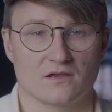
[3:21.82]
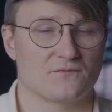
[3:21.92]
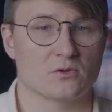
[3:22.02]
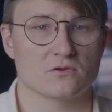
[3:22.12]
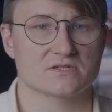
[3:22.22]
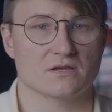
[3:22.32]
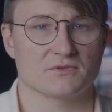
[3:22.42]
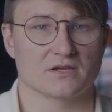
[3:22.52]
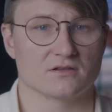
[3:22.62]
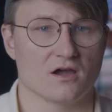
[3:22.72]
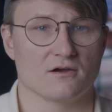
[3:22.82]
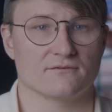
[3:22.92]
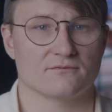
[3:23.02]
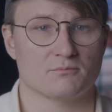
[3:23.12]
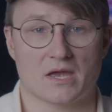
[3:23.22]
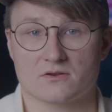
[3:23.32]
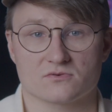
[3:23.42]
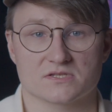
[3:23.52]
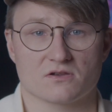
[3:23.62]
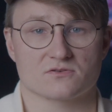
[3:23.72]
If you hear something enough,
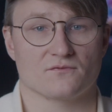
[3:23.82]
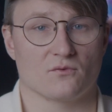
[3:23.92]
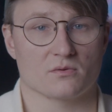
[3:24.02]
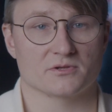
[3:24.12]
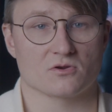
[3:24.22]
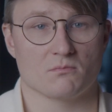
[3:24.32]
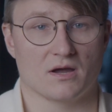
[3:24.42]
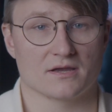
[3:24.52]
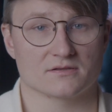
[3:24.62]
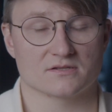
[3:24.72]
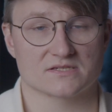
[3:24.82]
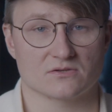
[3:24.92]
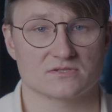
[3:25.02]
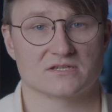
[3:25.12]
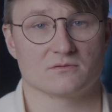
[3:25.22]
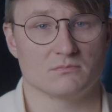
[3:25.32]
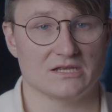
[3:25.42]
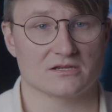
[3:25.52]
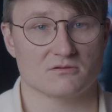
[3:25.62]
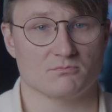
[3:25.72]
patterns start to form in your mind and associate
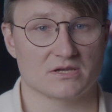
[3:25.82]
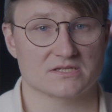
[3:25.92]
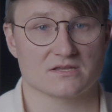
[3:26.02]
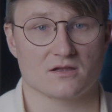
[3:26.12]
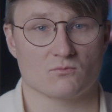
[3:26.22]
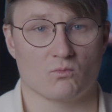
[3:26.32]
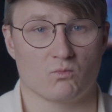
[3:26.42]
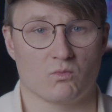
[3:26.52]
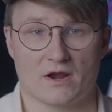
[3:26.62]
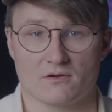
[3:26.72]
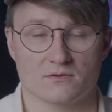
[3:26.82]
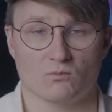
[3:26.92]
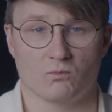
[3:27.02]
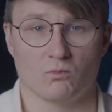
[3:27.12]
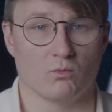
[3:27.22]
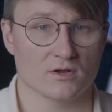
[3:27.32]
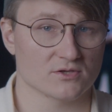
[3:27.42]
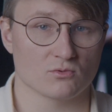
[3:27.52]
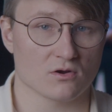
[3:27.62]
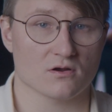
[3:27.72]
meaning based on where and what
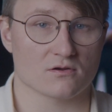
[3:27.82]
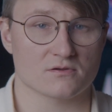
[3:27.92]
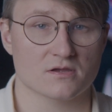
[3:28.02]
you heard.